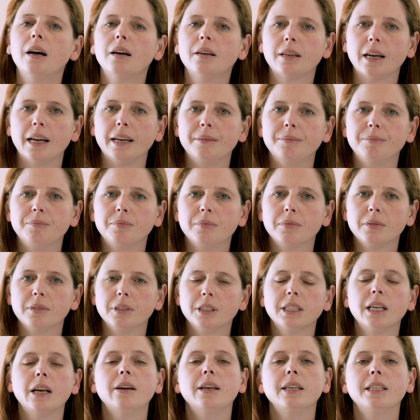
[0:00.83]
Okay,
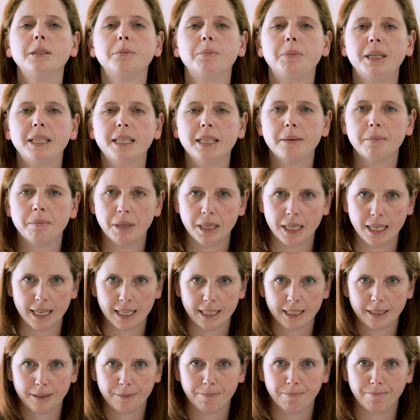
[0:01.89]
so it's been a
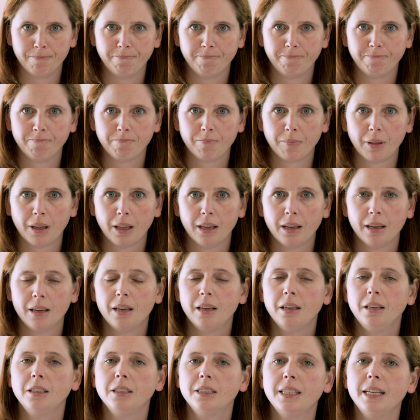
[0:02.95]
minute.
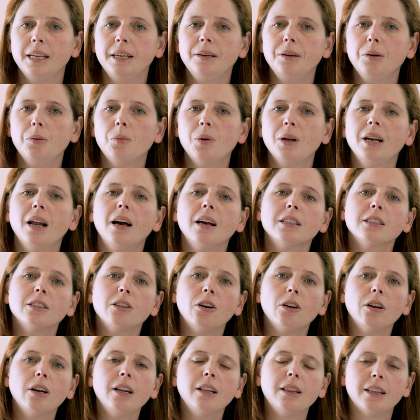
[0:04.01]
You see, when I
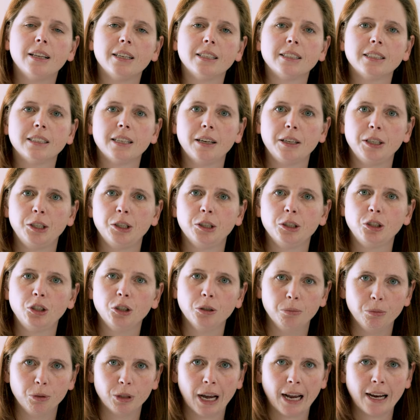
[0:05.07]
started this
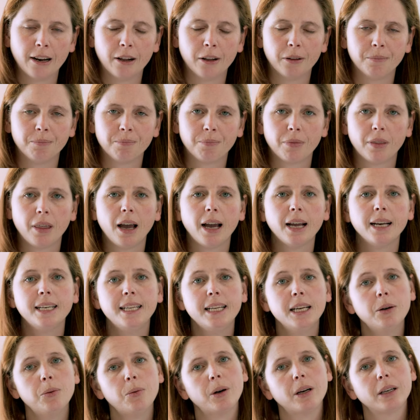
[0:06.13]
YouTube channel, the
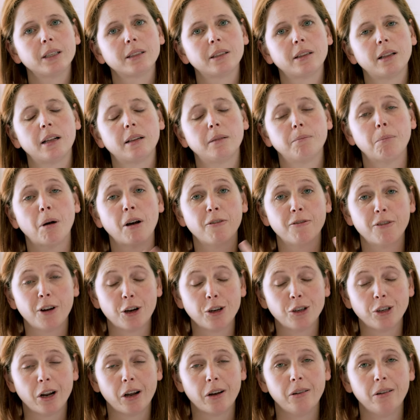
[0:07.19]
idea was that my
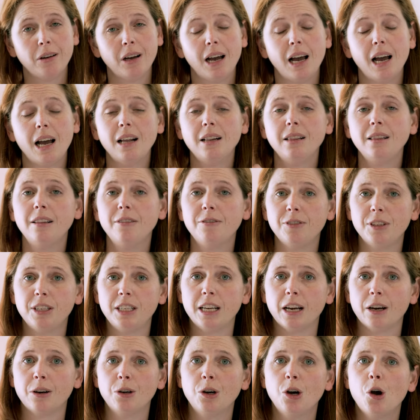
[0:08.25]
photo and the
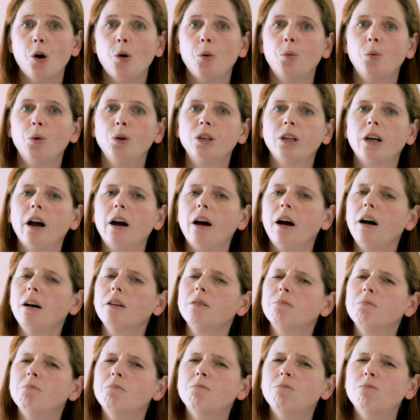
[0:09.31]
video would go
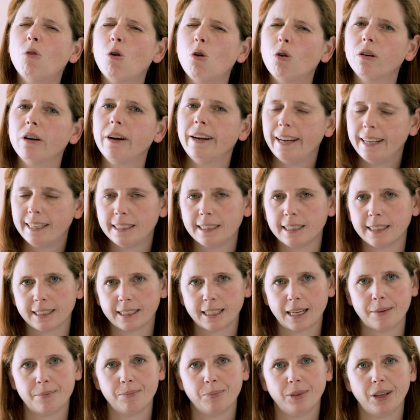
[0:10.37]
up more or less the
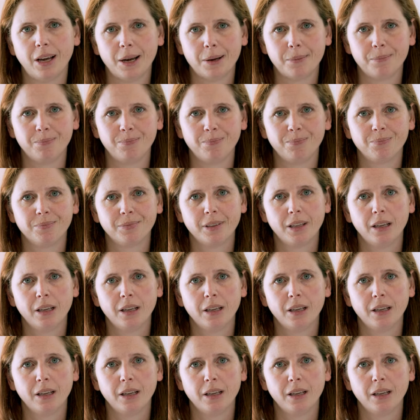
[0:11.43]
same time.